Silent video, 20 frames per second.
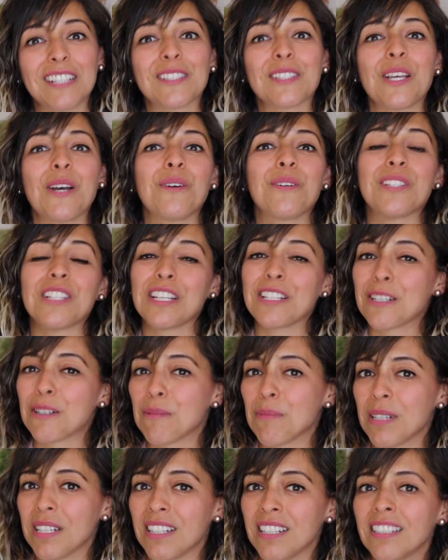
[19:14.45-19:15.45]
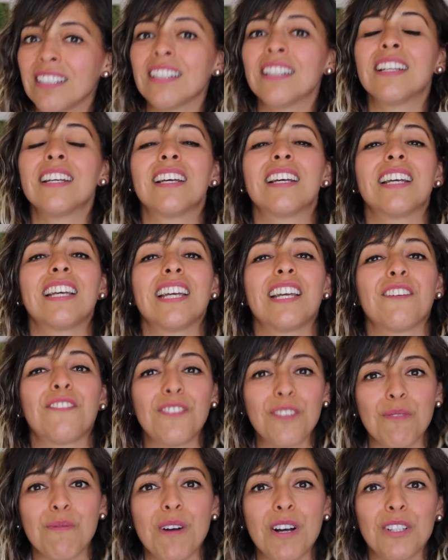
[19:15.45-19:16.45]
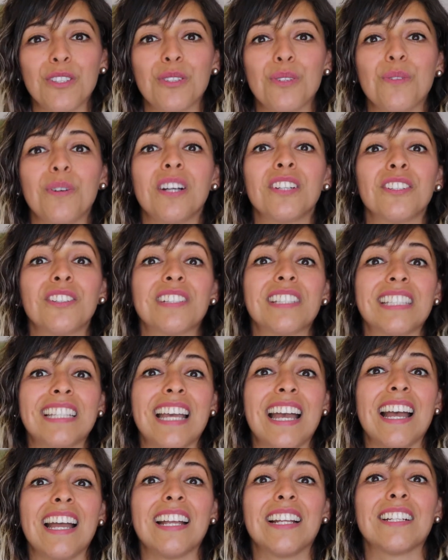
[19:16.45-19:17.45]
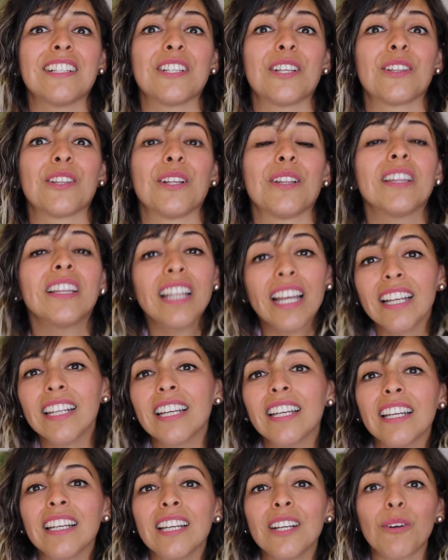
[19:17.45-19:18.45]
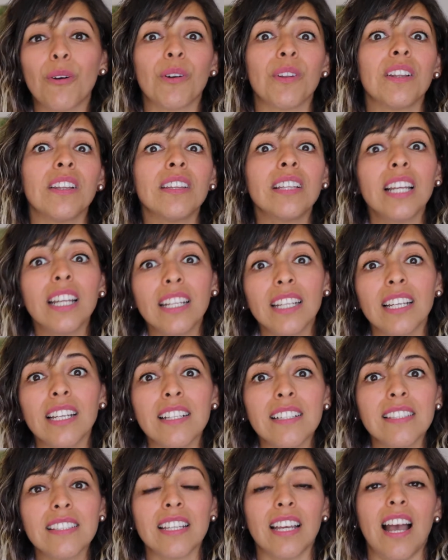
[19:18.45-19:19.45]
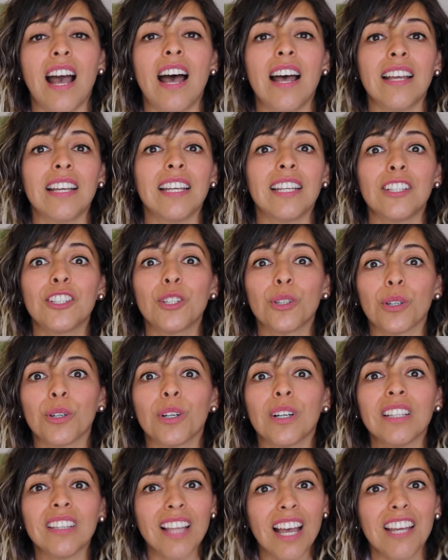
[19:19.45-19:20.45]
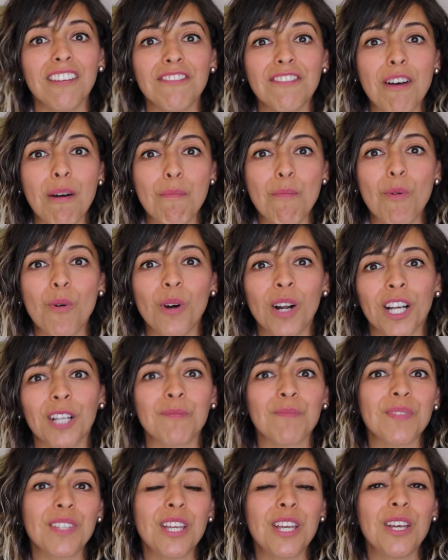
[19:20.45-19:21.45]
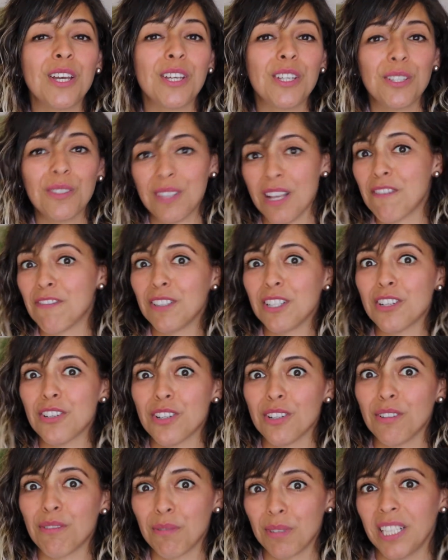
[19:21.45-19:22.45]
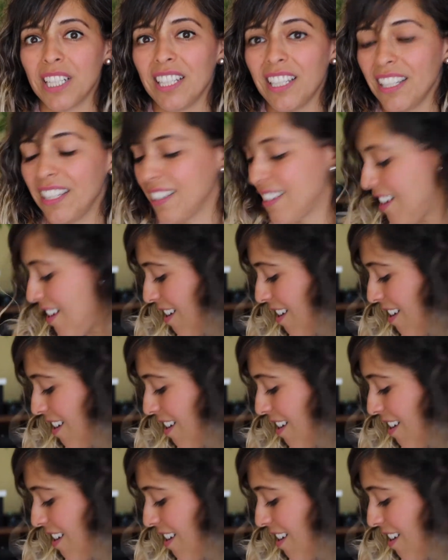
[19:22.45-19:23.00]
So gentlemen, if you want to understand the lady or the ladies in your life more, you definitely should read